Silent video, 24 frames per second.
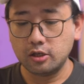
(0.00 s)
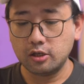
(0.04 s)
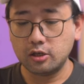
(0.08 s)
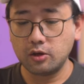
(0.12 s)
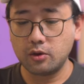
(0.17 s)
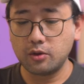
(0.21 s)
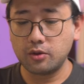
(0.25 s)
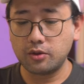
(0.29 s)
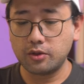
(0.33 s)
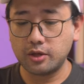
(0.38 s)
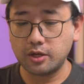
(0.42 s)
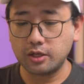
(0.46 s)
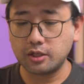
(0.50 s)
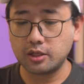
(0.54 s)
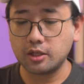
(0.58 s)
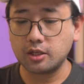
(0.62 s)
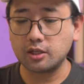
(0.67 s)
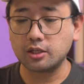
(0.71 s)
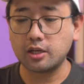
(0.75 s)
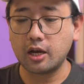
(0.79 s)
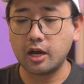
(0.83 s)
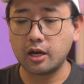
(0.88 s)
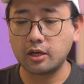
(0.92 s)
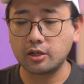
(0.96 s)
So this
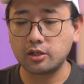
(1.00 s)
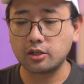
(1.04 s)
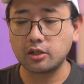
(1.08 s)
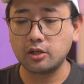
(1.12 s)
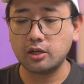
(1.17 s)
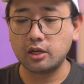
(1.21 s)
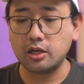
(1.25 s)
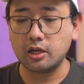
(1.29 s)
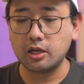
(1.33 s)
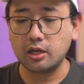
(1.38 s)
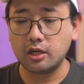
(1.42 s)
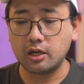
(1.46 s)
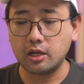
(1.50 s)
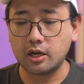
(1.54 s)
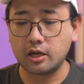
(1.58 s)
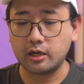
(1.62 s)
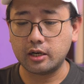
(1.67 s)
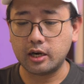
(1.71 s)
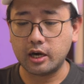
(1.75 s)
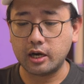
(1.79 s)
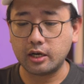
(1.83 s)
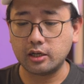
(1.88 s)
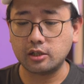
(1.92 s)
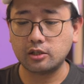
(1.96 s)
is actually a
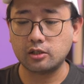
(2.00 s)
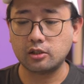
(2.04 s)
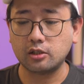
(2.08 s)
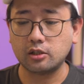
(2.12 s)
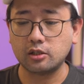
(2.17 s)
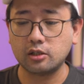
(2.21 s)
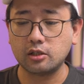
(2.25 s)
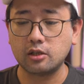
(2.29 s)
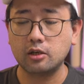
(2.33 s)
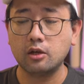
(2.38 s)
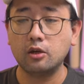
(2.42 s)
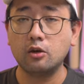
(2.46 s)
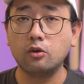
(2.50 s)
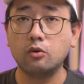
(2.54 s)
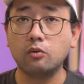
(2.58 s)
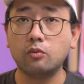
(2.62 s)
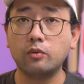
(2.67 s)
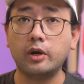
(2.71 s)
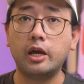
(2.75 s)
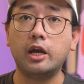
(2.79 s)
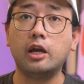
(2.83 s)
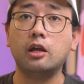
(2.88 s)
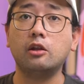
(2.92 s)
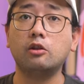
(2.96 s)
nice
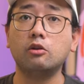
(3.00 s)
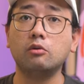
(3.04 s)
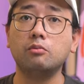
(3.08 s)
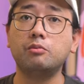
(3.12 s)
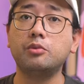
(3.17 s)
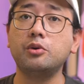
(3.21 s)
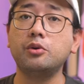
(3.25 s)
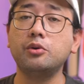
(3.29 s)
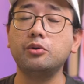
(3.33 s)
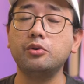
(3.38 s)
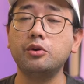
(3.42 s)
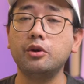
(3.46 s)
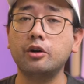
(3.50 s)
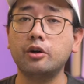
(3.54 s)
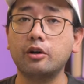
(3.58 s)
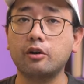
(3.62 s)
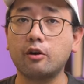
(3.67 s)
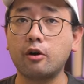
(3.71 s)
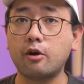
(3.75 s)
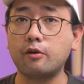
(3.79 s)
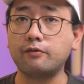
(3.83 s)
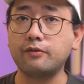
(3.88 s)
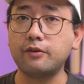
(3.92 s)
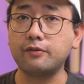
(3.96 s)
way to brew your
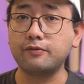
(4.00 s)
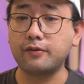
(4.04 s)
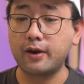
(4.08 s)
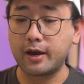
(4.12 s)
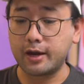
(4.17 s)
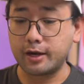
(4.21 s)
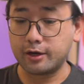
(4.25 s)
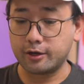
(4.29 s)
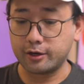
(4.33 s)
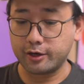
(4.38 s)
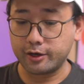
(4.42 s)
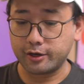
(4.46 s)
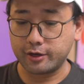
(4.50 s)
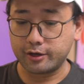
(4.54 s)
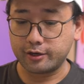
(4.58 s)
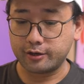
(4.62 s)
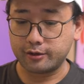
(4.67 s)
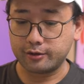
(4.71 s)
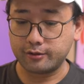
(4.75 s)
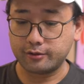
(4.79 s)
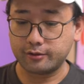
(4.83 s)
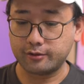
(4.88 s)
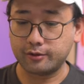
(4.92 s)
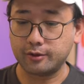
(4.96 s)
coffee finer,
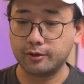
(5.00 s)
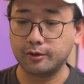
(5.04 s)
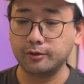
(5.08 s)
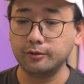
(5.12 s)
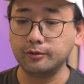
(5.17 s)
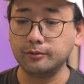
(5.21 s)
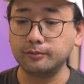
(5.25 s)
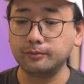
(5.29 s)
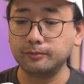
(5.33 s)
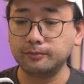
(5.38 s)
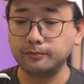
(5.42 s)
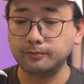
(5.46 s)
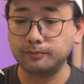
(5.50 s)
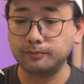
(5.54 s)
no?